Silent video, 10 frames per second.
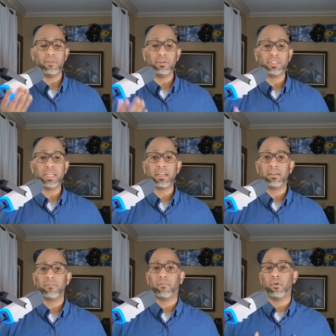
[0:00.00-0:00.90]

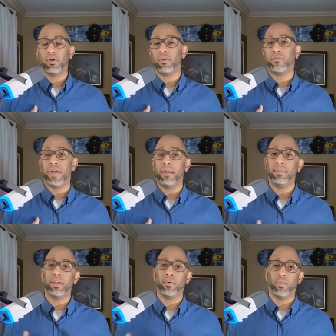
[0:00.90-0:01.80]
using for your
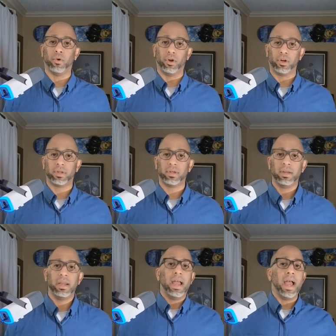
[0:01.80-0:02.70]
family or work,
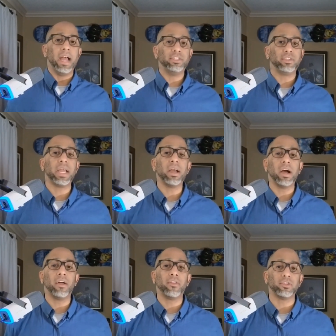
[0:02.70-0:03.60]
educate
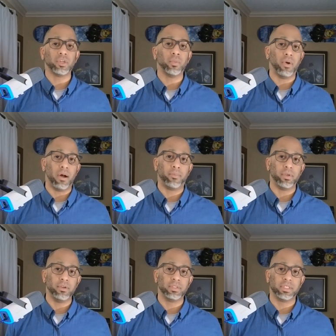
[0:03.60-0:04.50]
others on proper
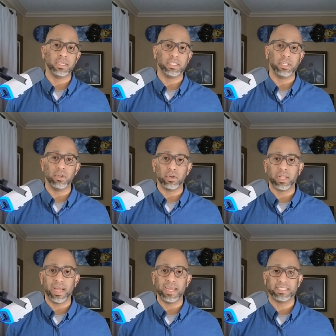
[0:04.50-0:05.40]
usage and
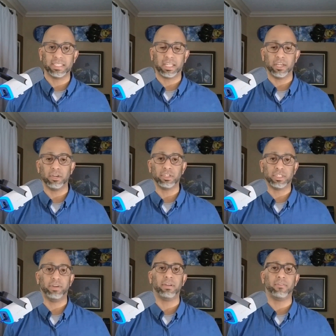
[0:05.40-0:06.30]
utilize secure
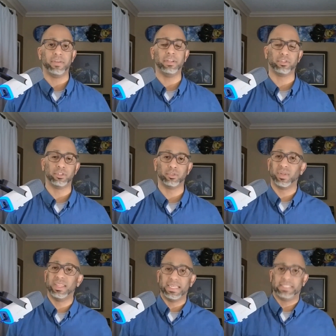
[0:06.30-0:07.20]
sharing features
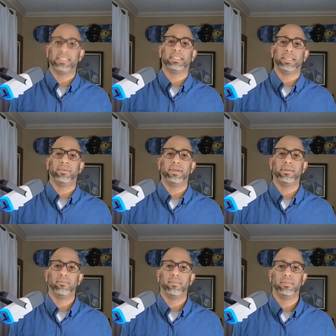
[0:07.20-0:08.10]
when necessary.
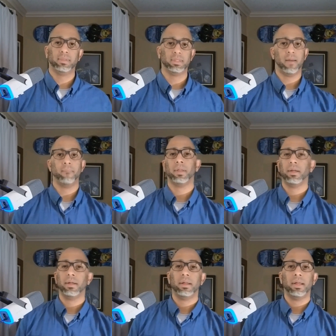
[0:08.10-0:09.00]

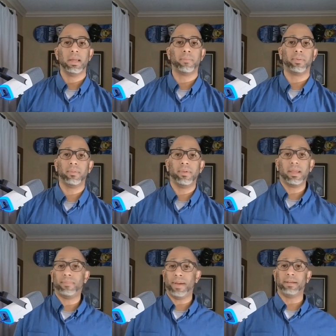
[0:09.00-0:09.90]

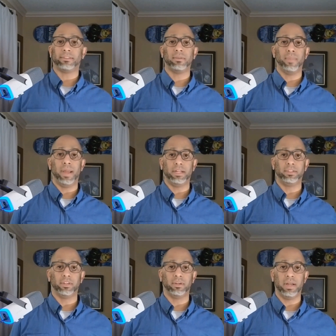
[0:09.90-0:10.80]
Implementing a password
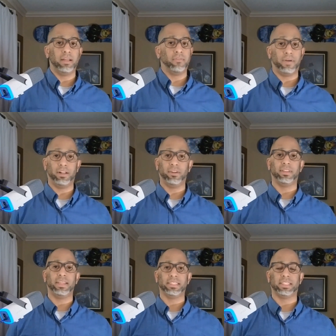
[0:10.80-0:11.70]
manager and following
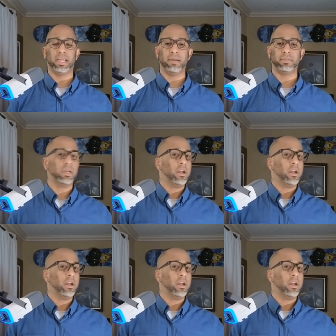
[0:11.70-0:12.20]
these steps,